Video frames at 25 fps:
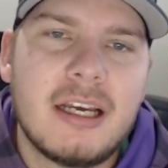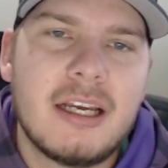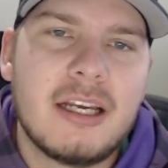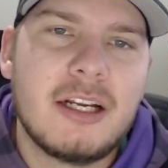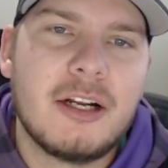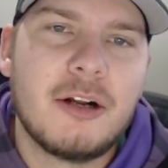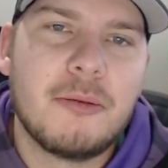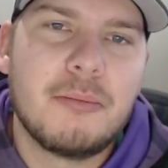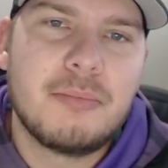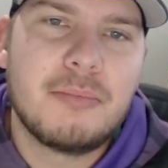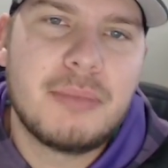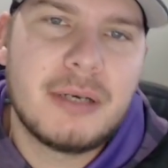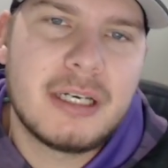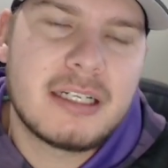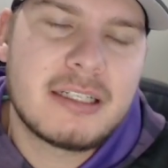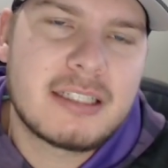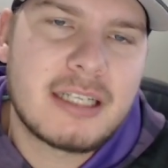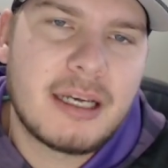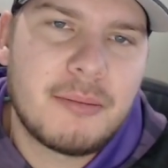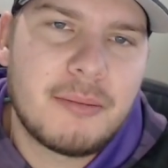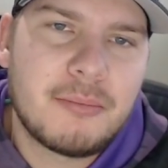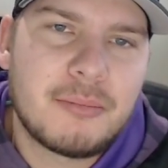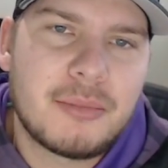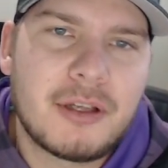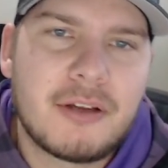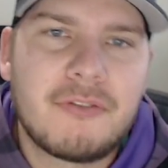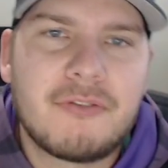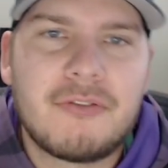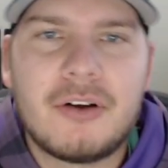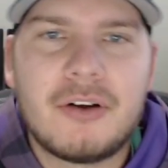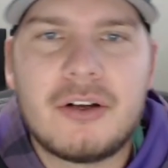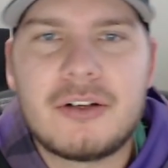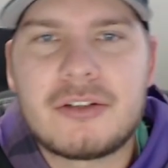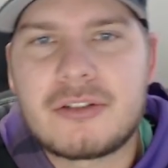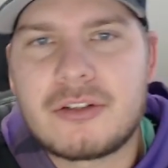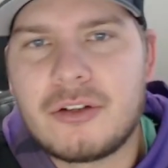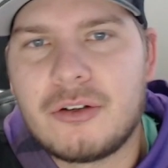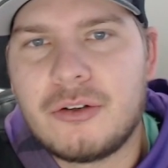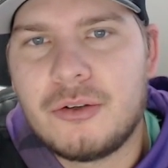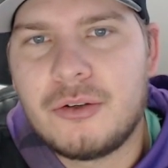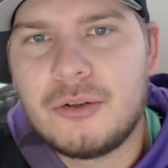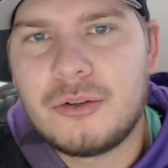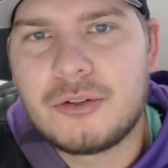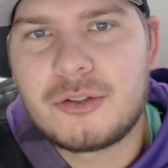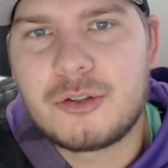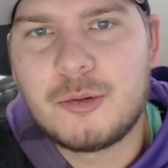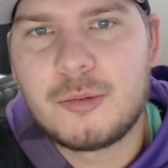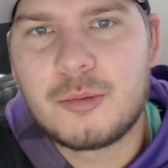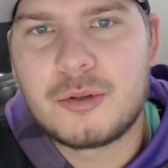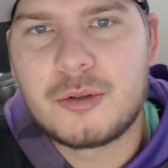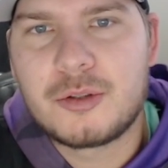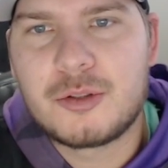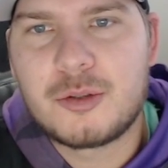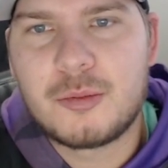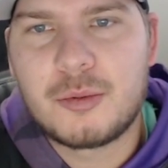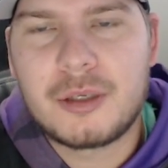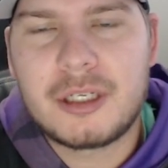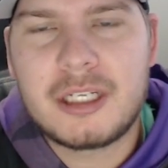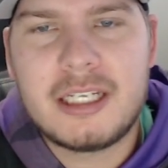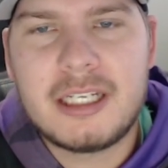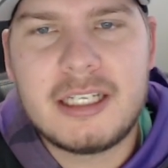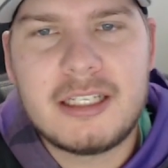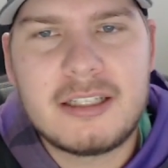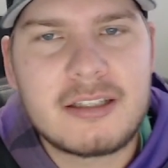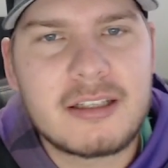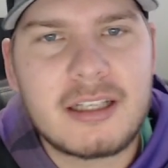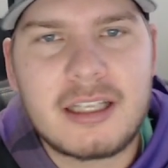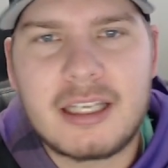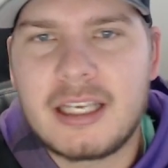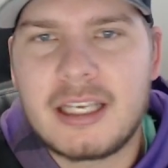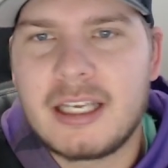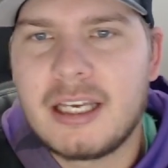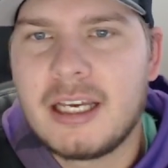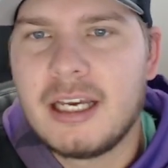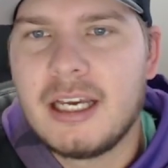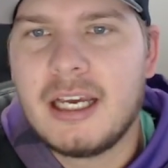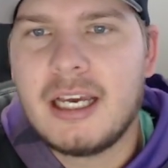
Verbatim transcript: You know, big template falls in the hole super, super easily.